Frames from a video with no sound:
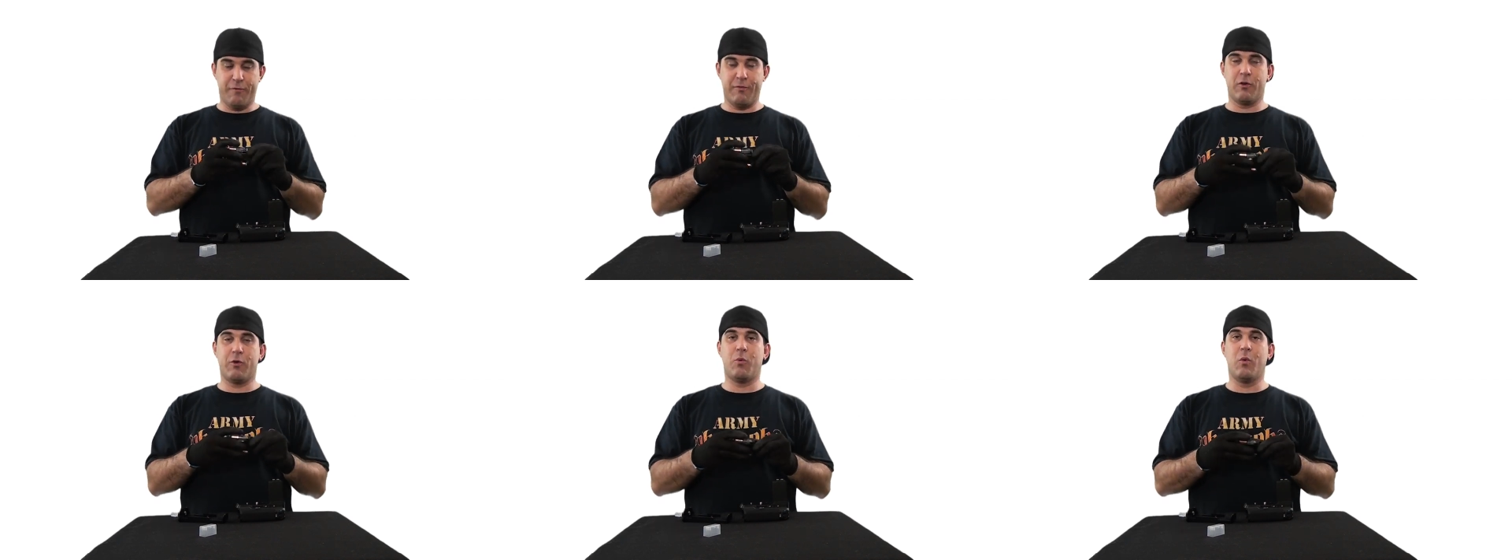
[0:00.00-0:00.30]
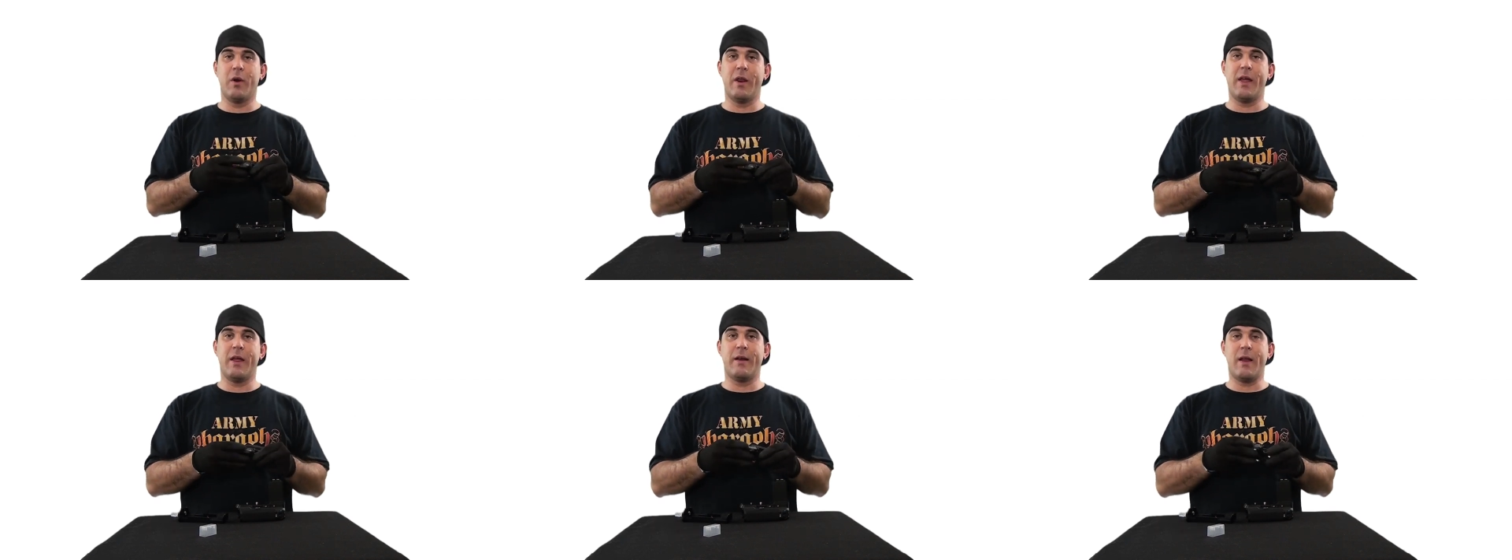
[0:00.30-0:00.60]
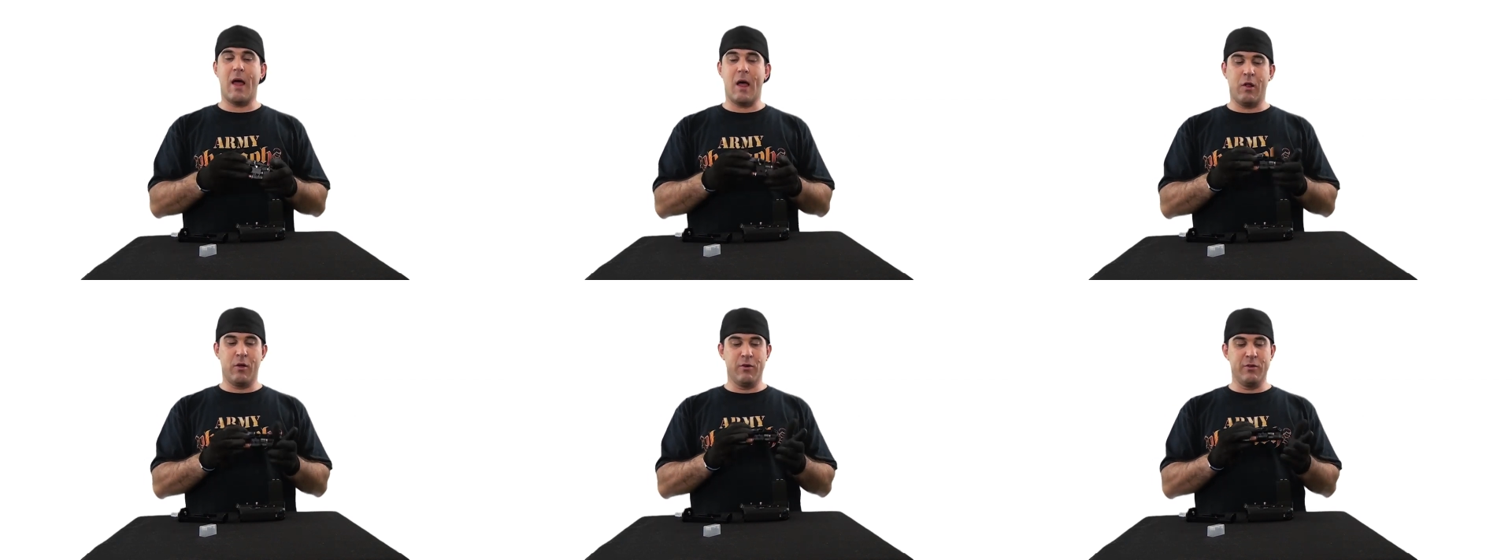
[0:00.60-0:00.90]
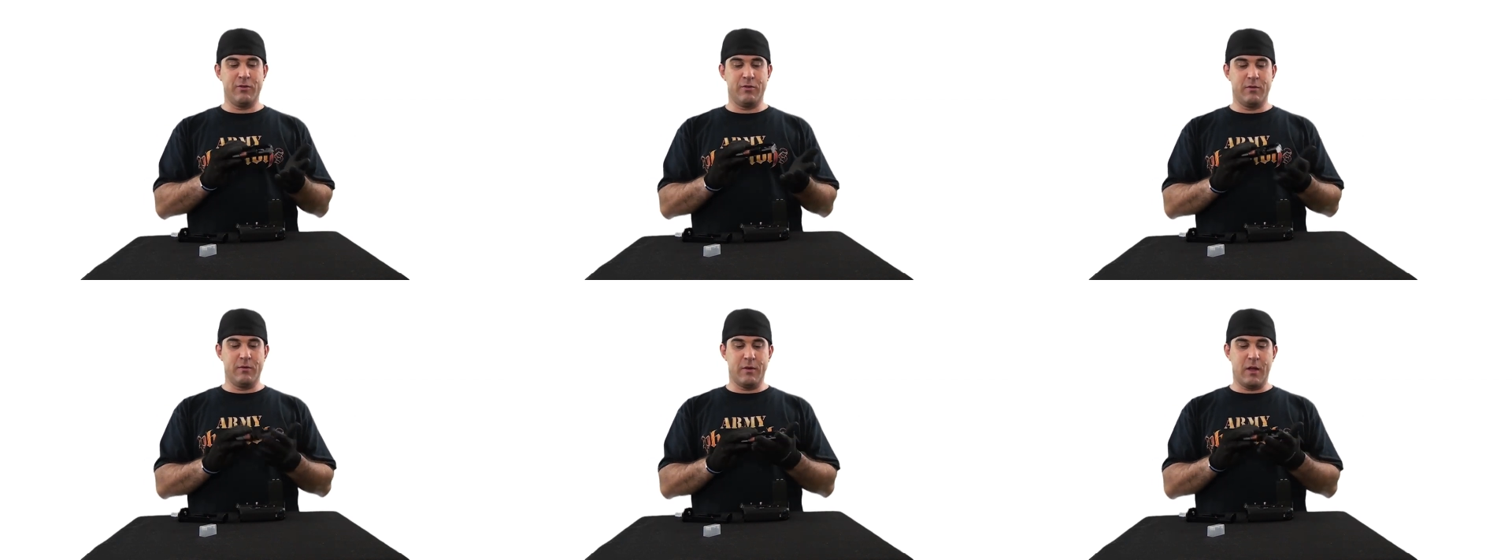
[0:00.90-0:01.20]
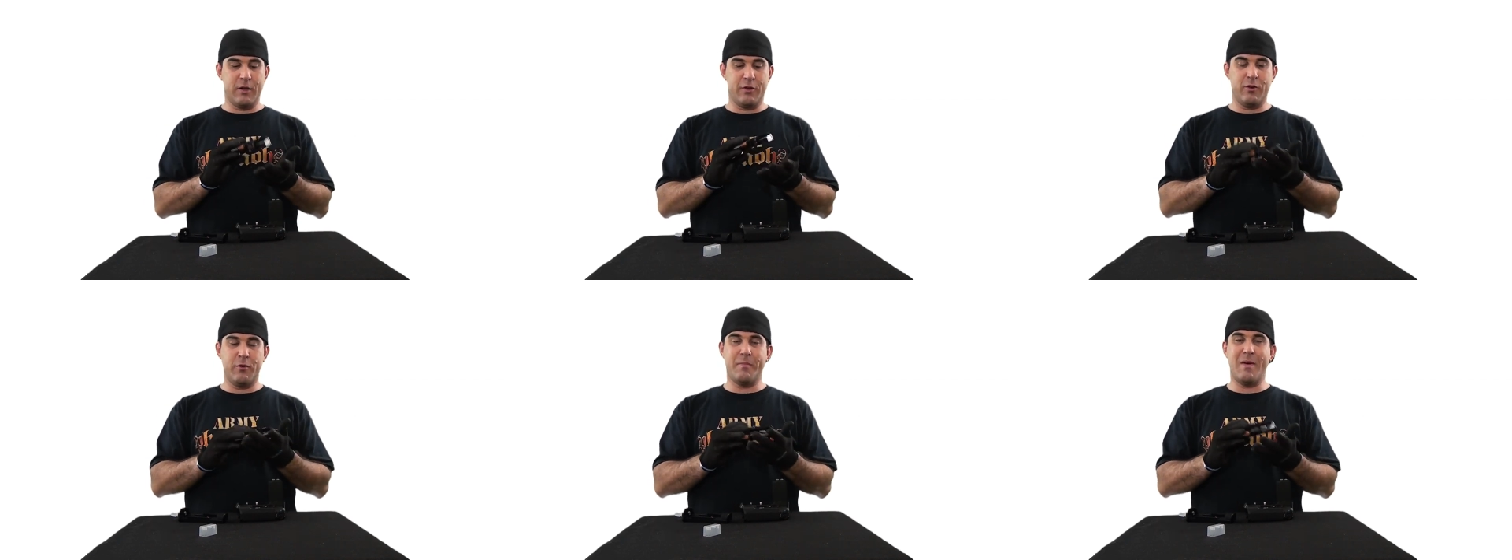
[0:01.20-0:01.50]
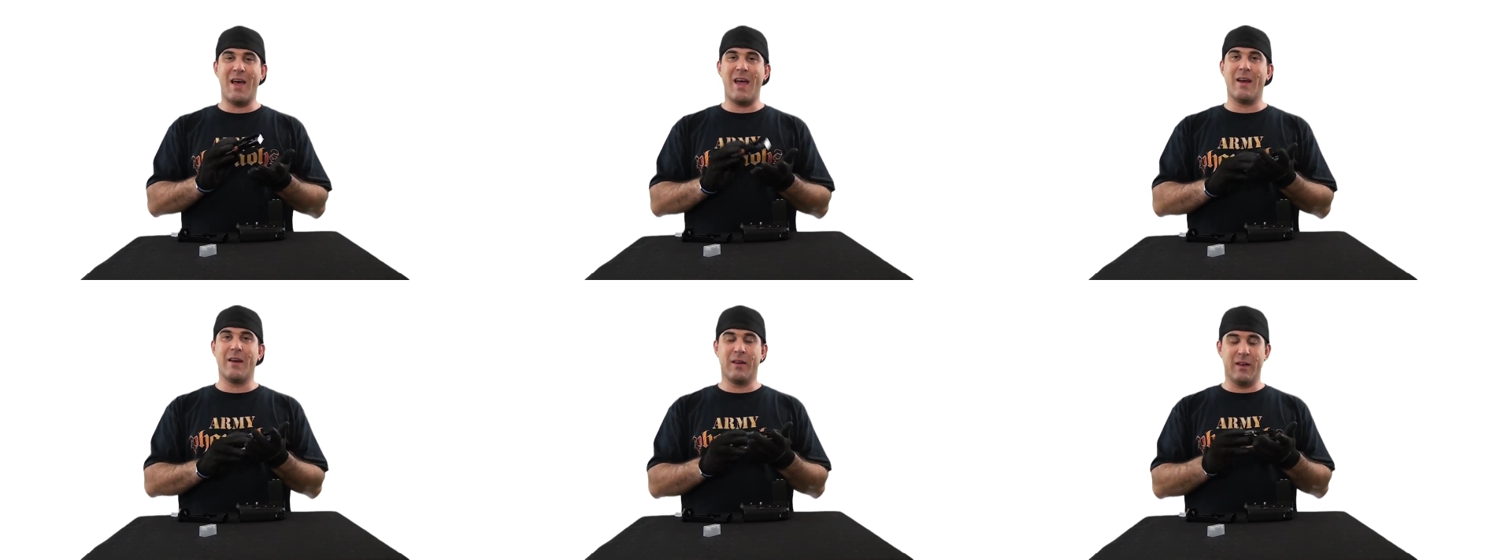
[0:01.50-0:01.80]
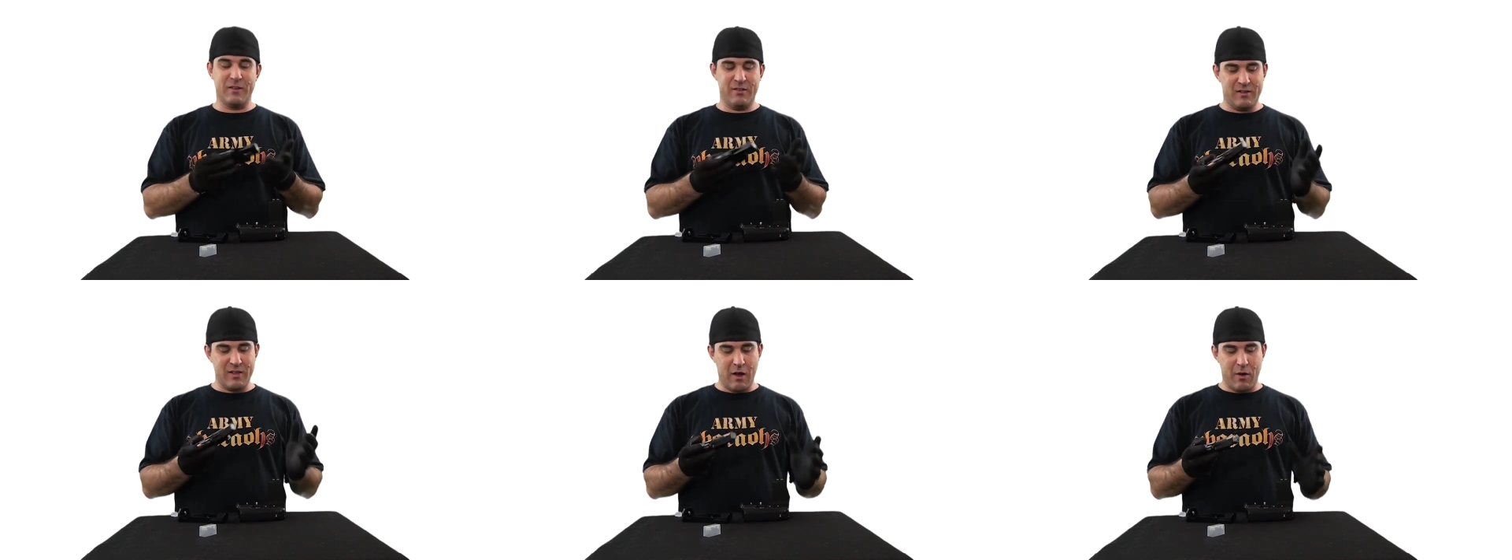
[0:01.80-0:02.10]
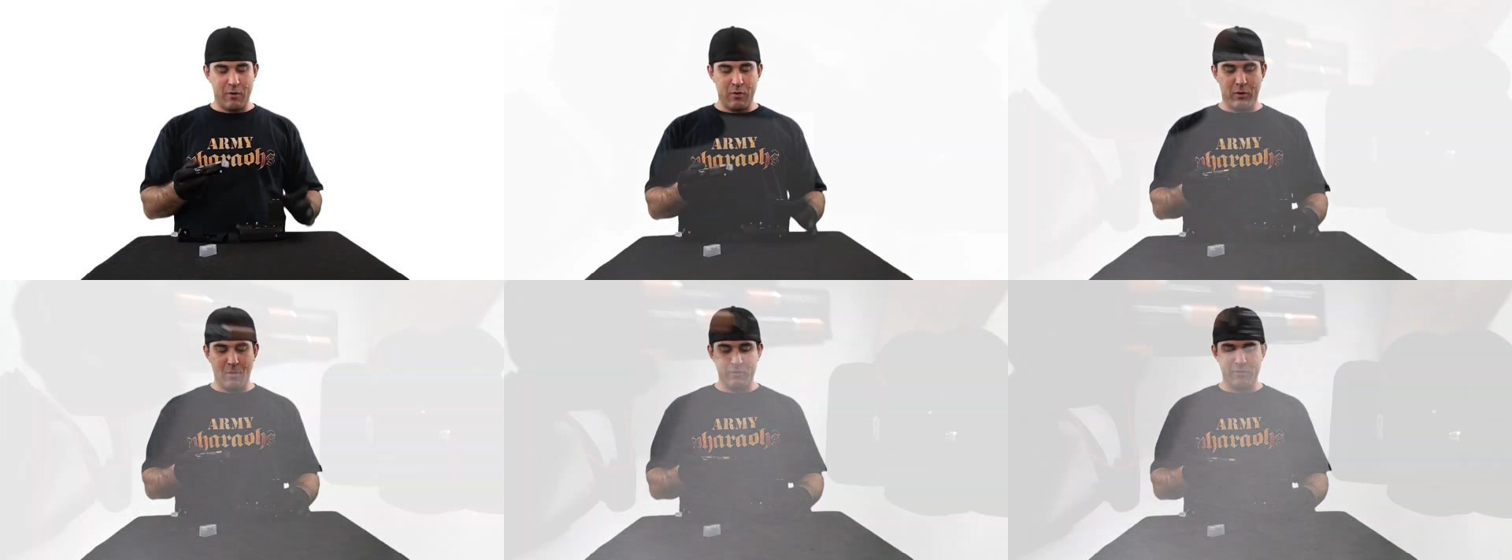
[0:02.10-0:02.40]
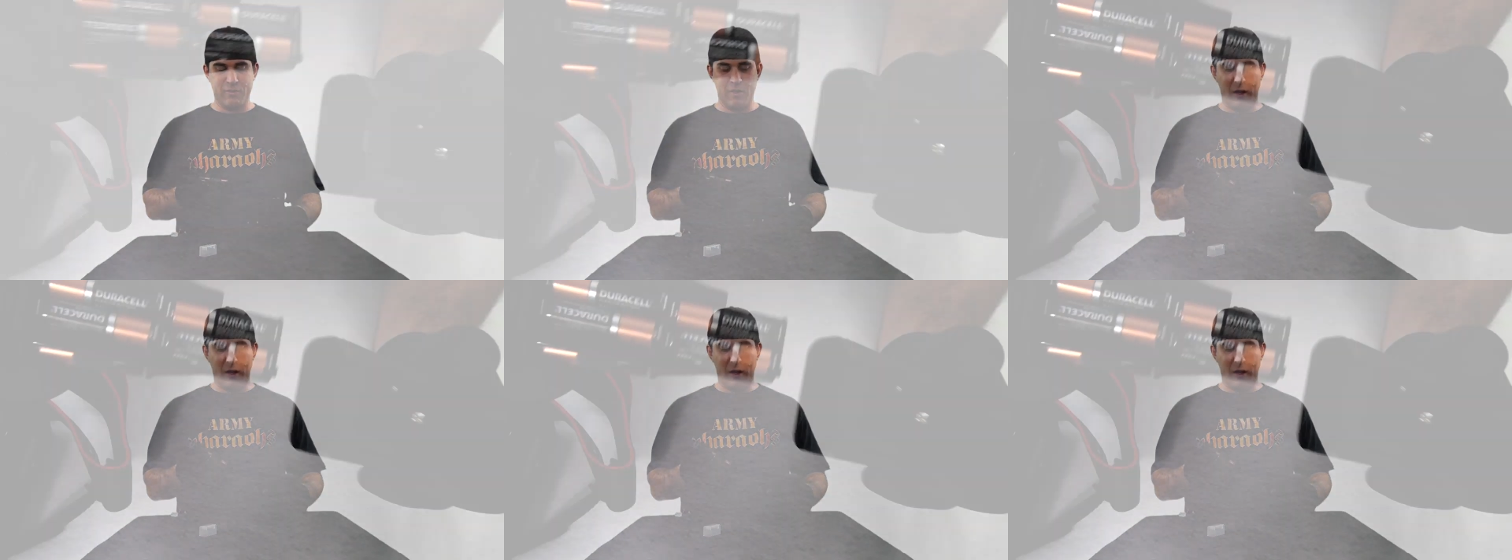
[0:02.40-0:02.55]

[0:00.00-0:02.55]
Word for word: For twenty-eight dollars, not too bad. Let's see how it holds